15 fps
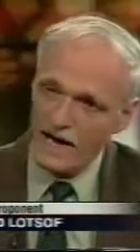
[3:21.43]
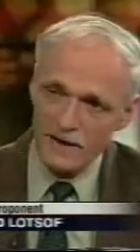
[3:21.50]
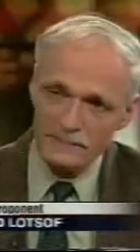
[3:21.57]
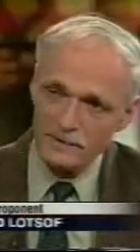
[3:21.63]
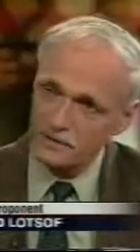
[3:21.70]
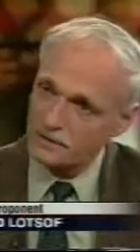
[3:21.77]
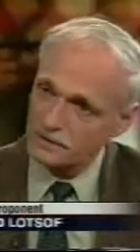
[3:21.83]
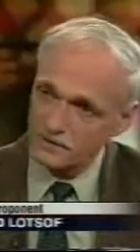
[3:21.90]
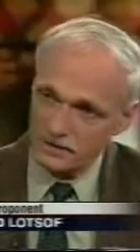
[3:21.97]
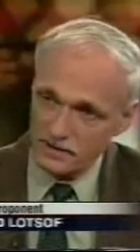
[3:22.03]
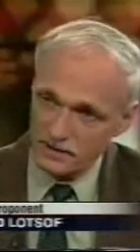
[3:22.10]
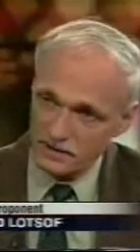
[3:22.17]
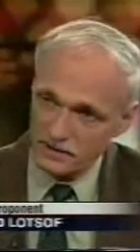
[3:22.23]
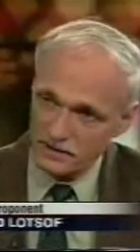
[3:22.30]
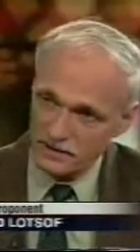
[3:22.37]
Oh, no,
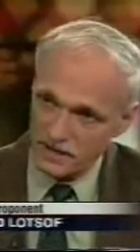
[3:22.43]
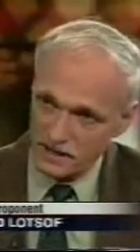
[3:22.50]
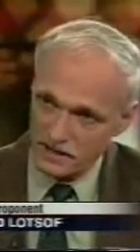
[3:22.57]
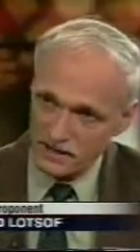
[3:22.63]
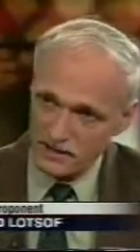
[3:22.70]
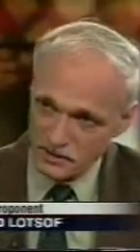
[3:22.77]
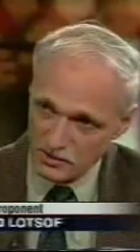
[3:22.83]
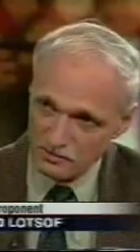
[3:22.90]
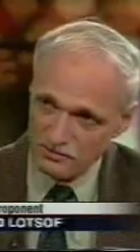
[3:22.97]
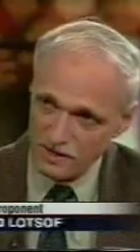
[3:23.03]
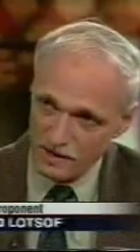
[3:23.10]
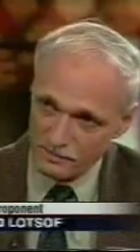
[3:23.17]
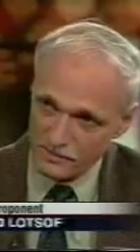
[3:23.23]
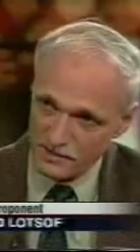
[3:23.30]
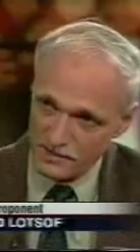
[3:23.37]
absolutely. It
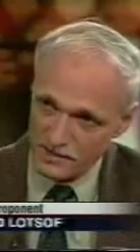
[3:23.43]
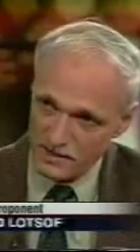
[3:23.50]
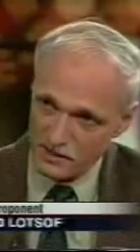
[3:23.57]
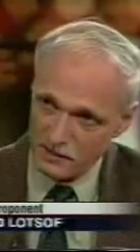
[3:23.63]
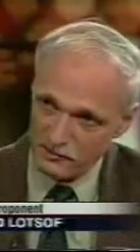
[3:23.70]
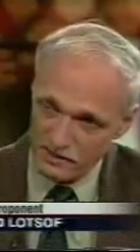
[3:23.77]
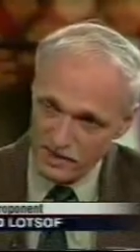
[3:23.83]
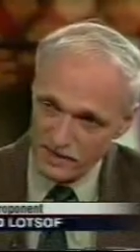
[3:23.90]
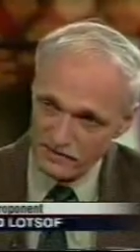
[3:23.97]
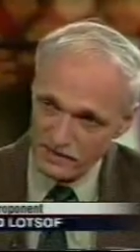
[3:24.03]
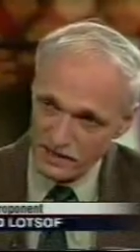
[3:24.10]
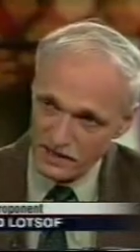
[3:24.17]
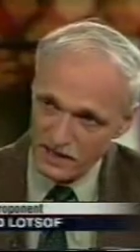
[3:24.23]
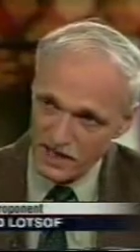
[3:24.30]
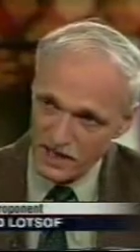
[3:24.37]
interrupts the
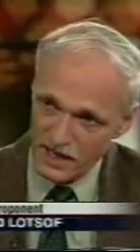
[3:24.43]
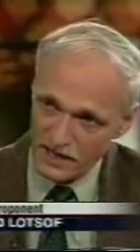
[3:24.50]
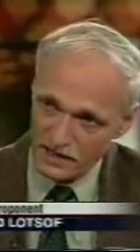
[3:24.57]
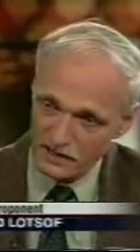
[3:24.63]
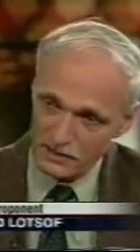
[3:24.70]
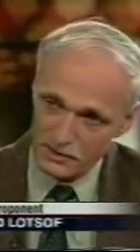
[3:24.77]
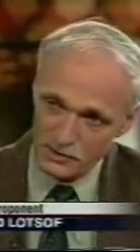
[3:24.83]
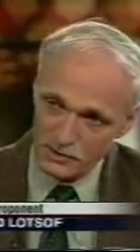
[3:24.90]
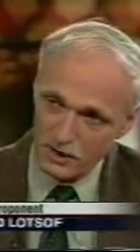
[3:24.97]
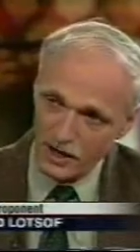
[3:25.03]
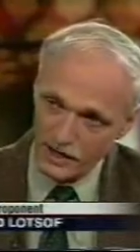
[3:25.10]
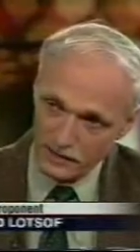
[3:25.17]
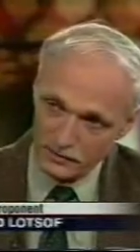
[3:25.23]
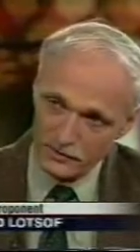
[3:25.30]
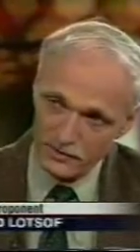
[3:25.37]
craving and
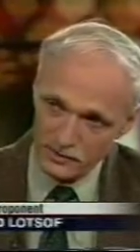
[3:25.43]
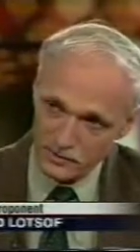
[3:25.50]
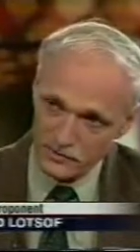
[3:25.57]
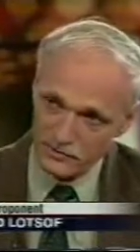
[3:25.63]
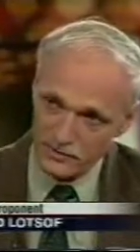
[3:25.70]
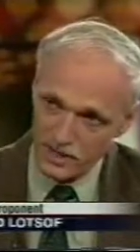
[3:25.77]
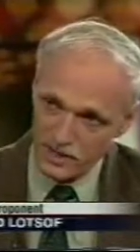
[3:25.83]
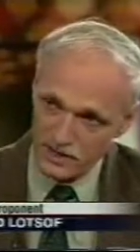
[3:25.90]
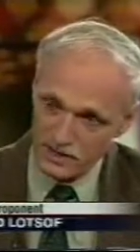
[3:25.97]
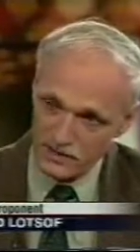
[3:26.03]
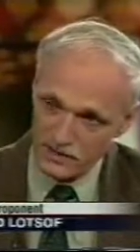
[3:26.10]
desire to use drugs.